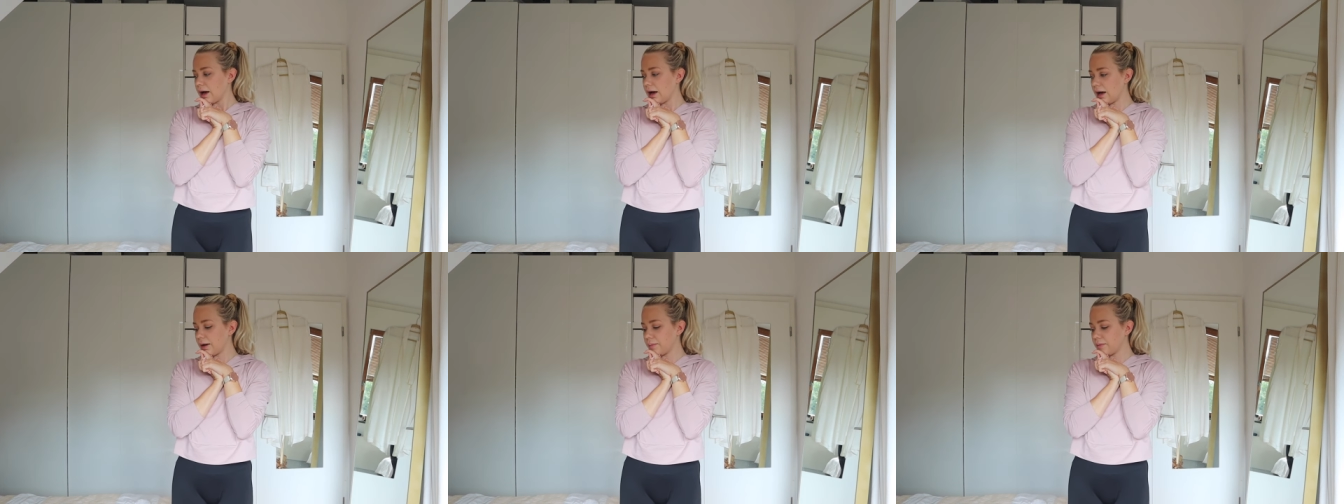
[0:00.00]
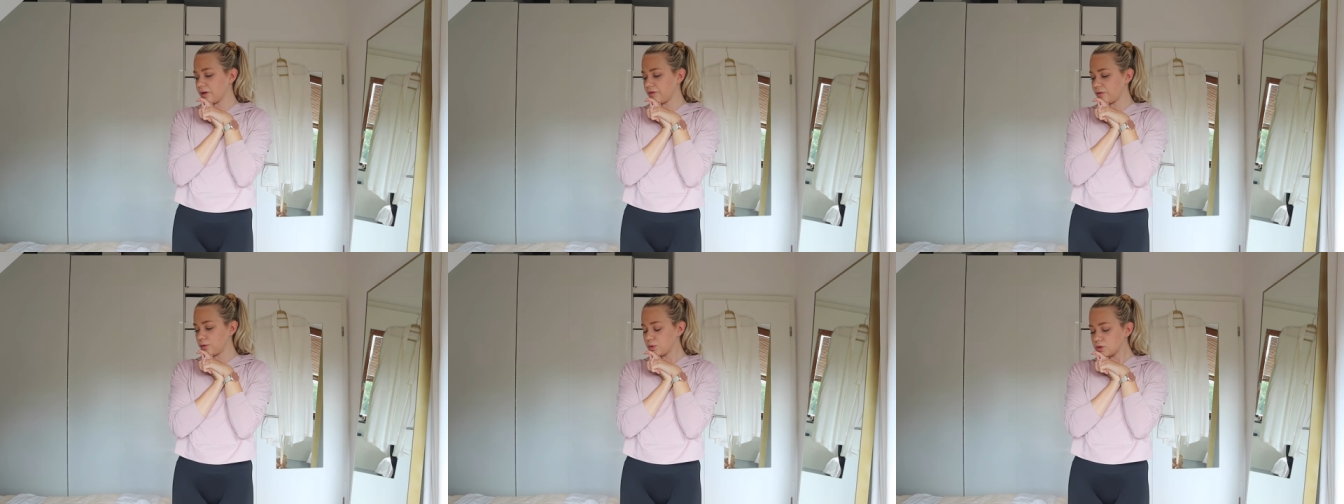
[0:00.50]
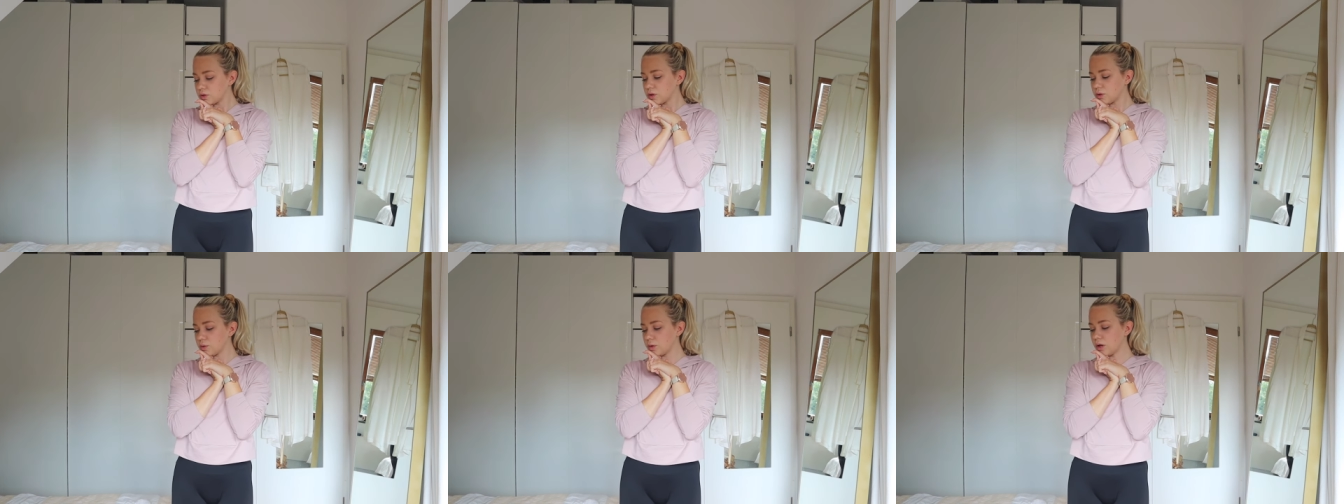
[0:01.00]
I've
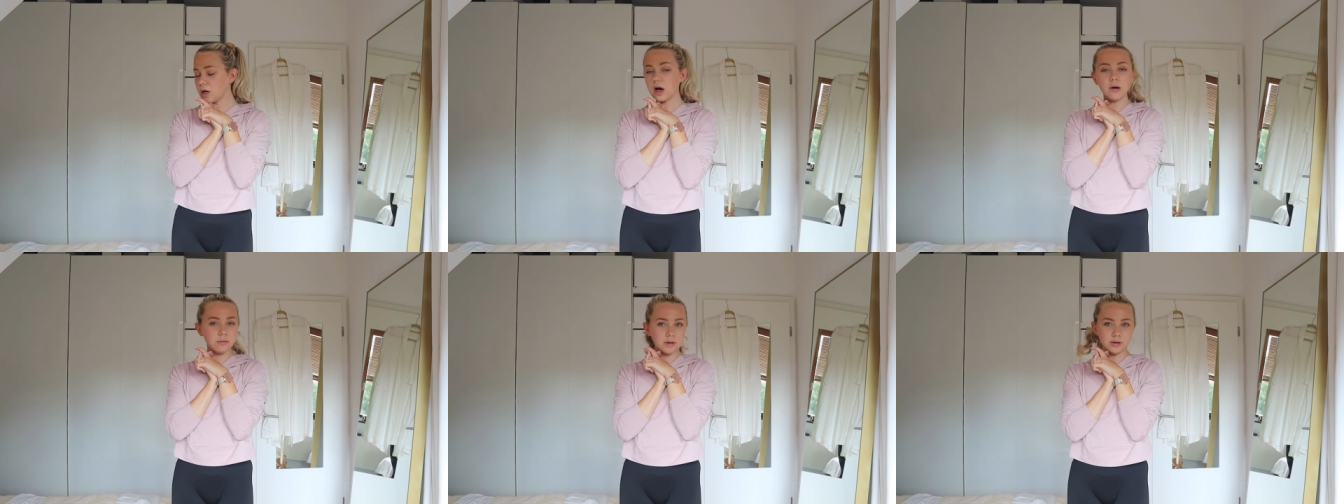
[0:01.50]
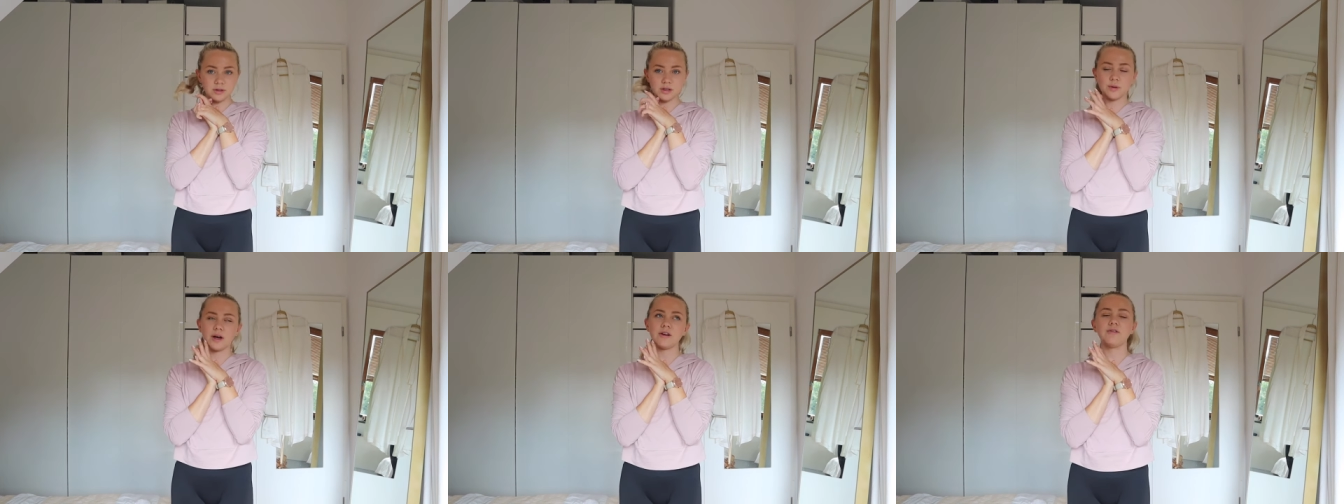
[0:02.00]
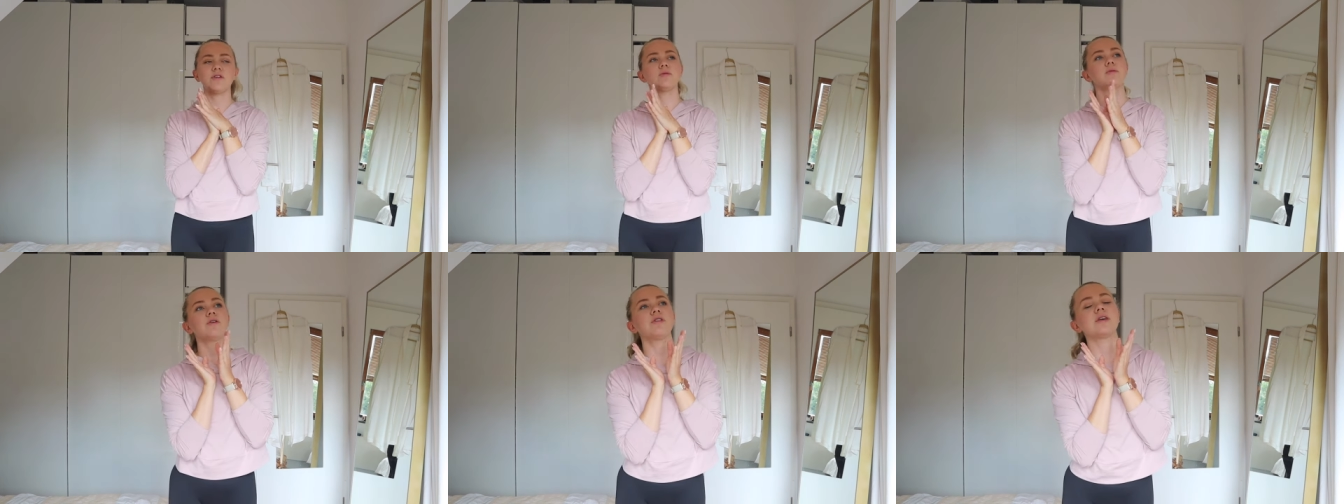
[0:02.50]
also uploaded quite a few
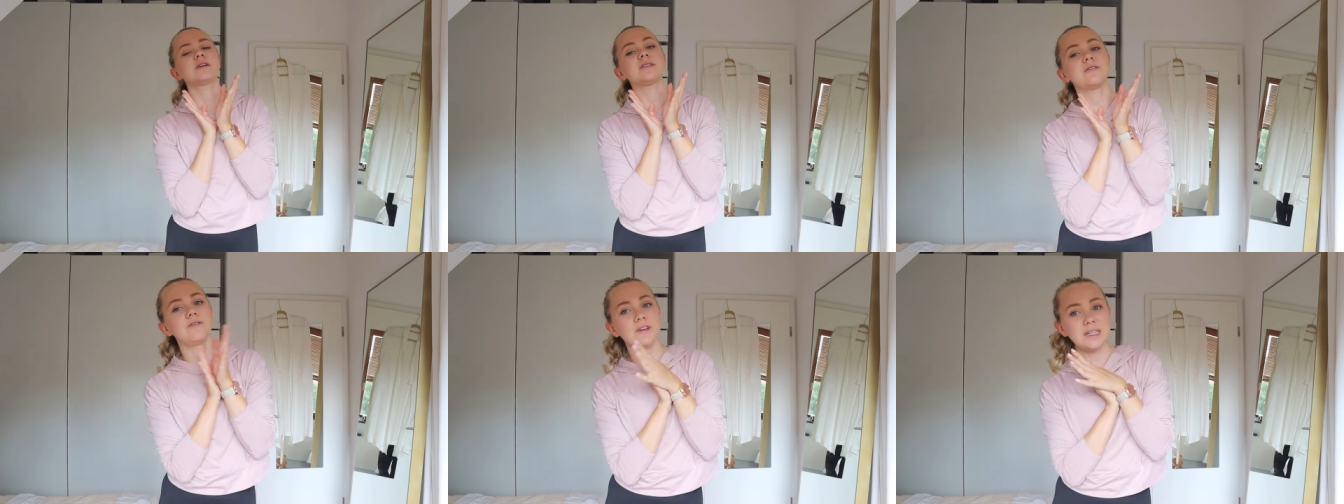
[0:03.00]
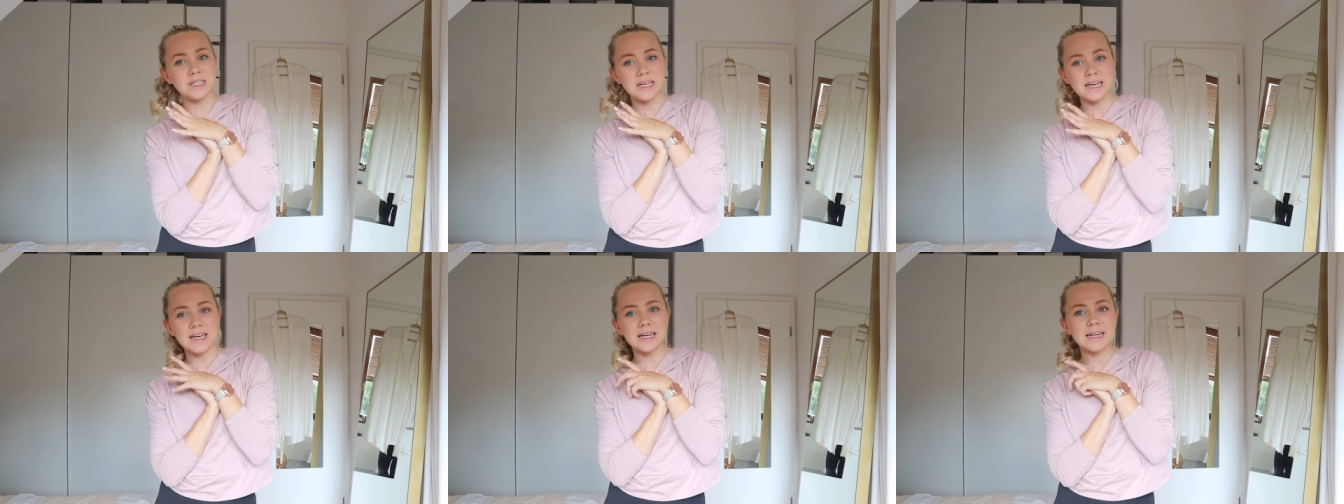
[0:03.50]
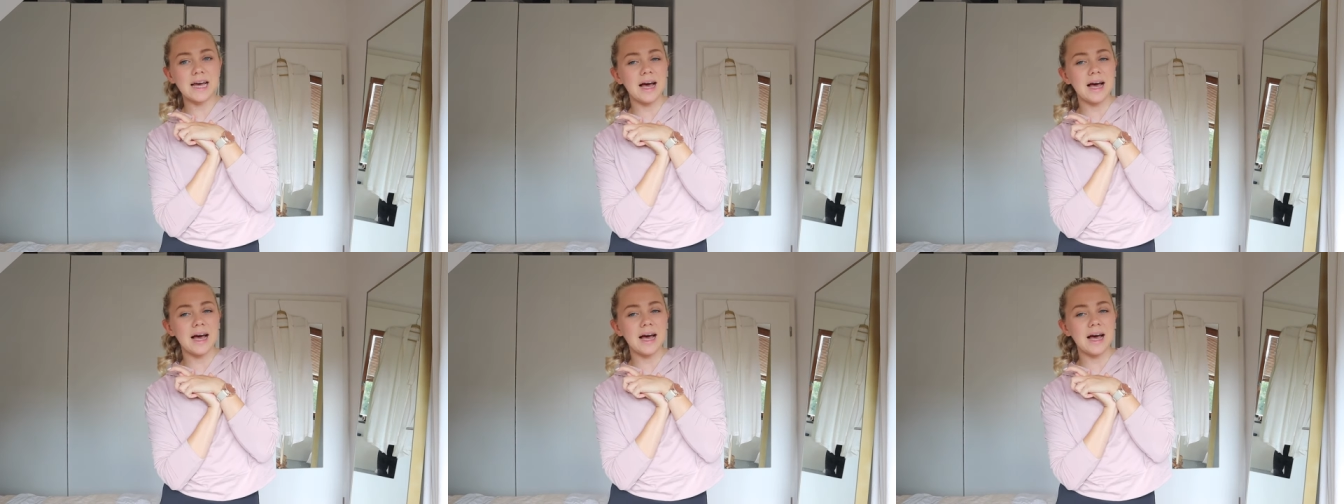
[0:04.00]
more things on Vinted.